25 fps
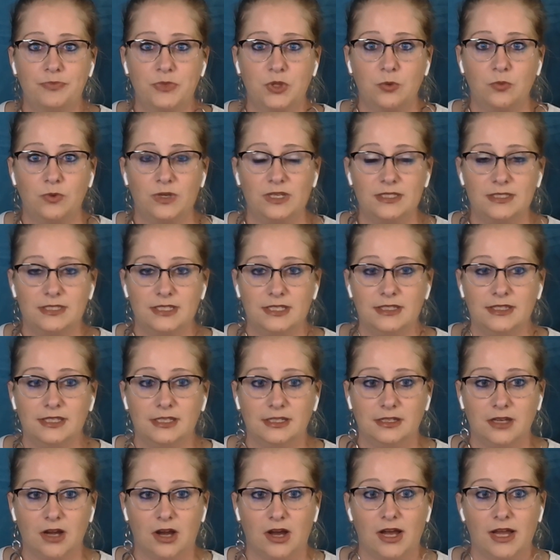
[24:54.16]
We see
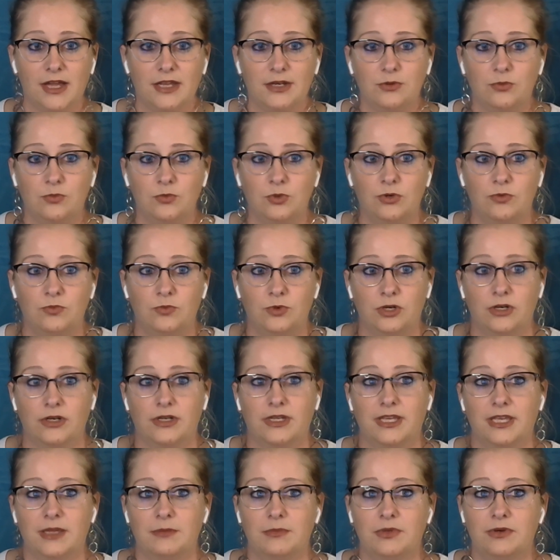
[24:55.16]
that God will work
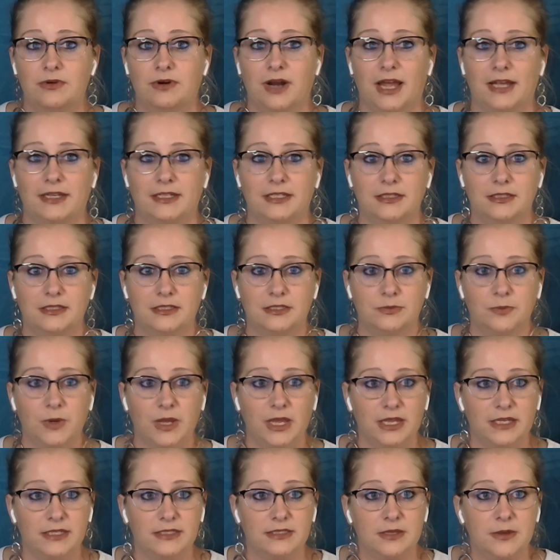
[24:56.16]
in miraculous
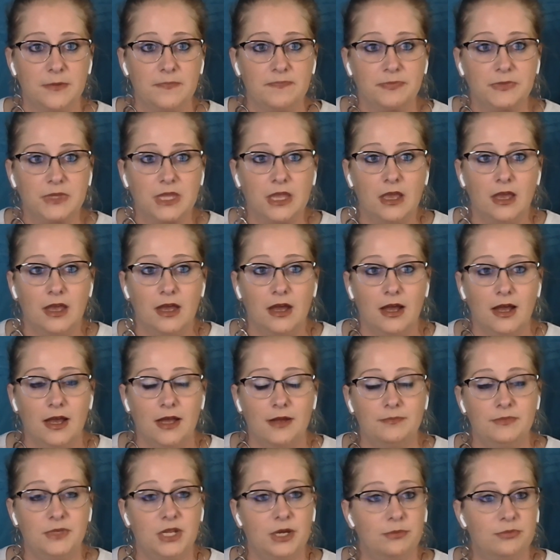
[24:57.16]
ways.
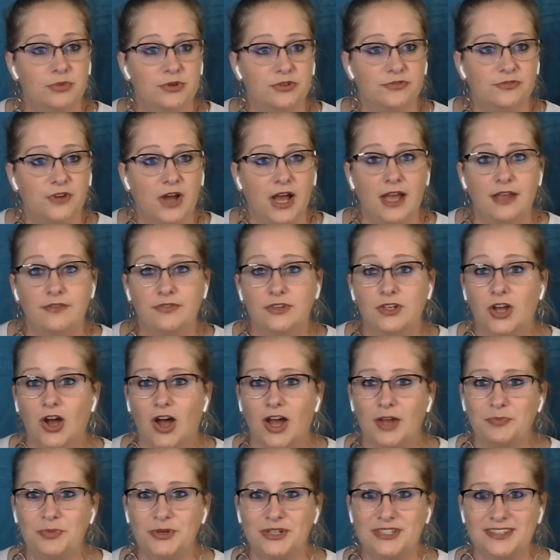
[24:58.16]
Number 5,
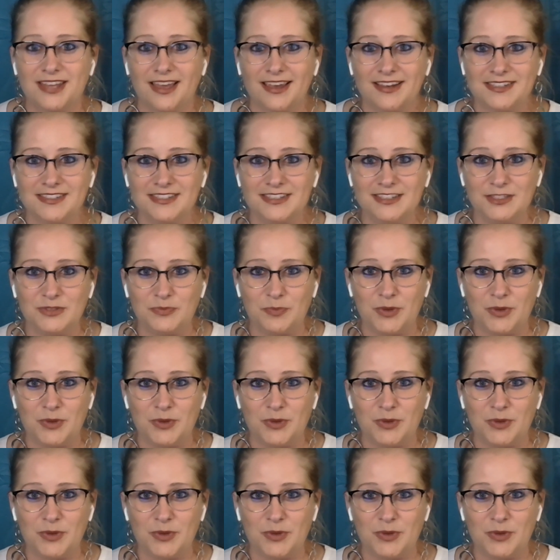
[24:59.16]
God protects his